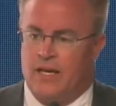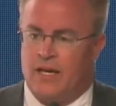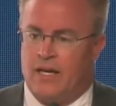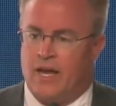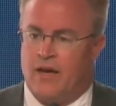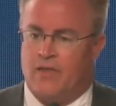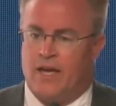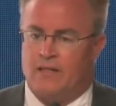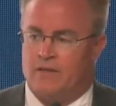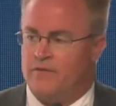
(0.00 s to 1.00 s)
and how
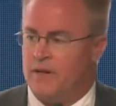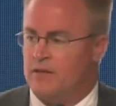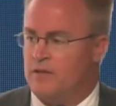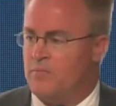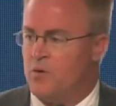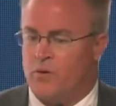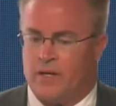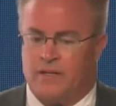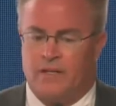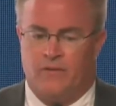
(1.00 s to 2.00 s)
that has affected
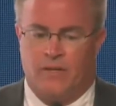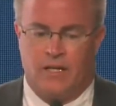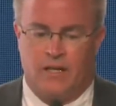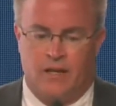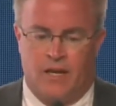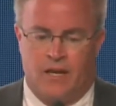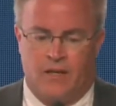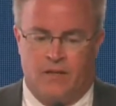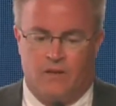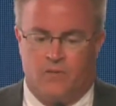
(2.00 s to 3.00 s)
productivity
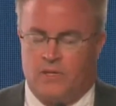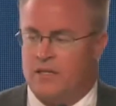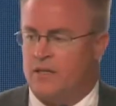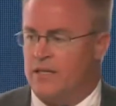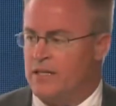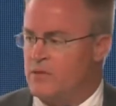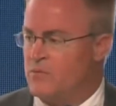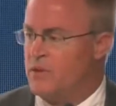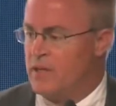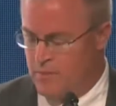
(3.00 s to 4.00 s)
and resilience
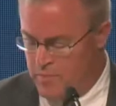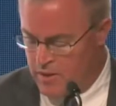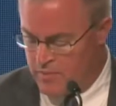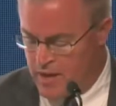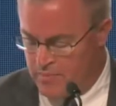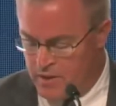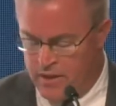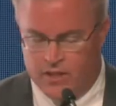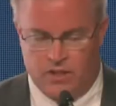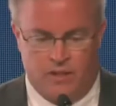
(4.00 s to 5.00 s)
within the pig
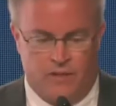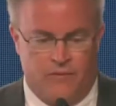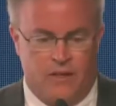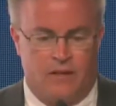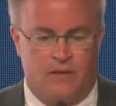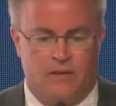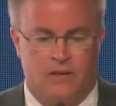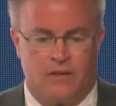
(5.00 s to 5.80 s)
population in the field.